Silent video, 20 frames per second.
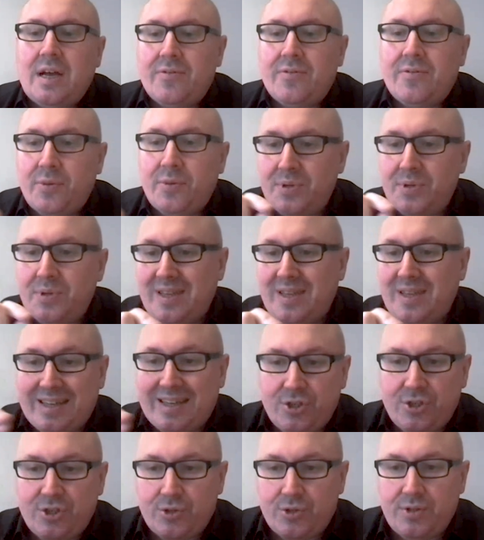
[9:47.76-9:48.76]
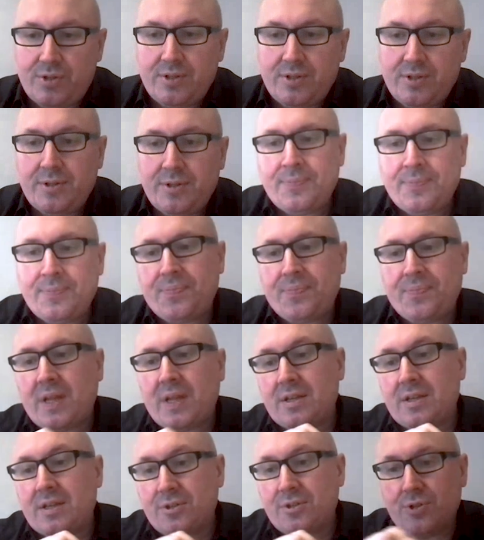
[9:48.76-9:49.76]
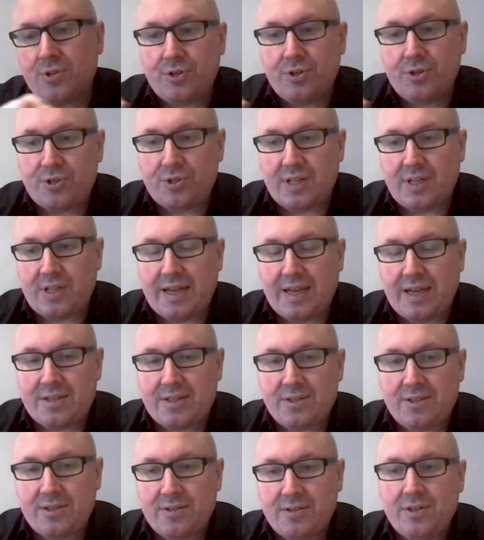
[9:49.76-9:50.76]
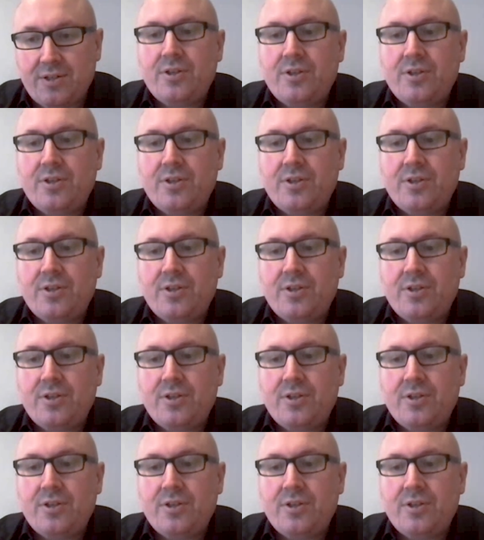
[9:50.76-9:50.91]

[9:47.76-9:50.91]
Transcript: to have the potential that as soon as you select,